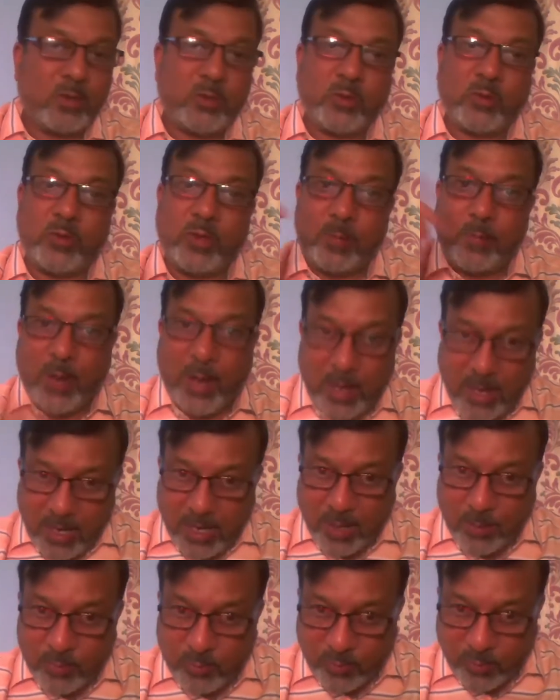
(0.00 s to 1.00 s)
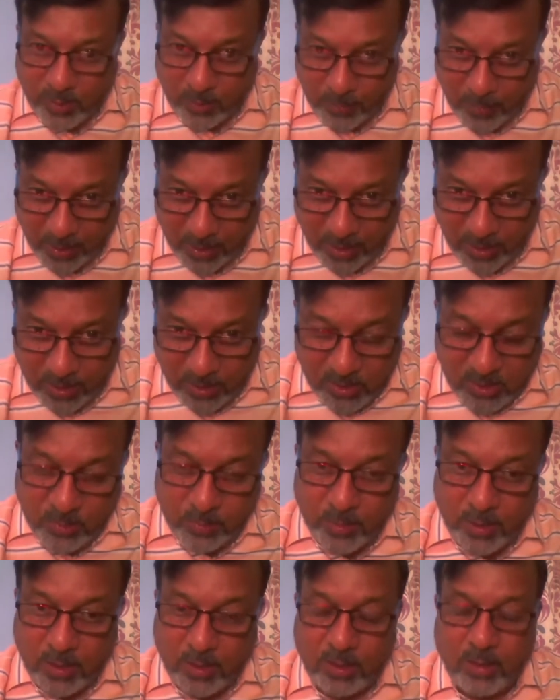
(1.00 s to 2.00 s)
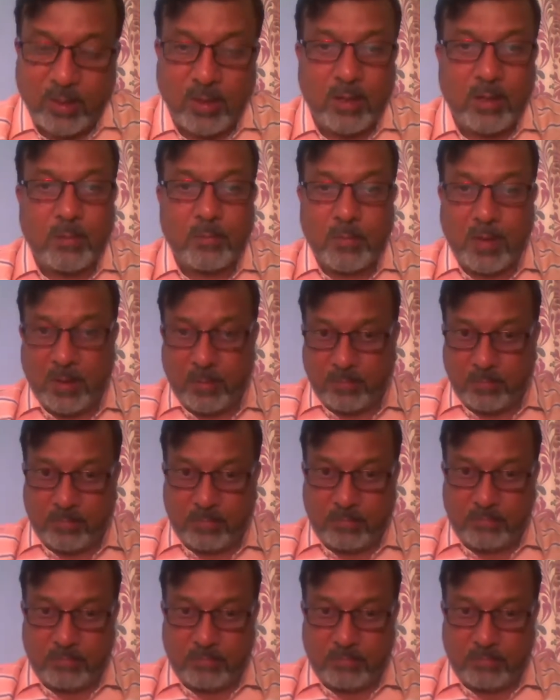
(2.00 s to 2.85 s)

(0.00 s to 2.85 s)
So when the parent comes for a parent-teacher meeting, ma'am,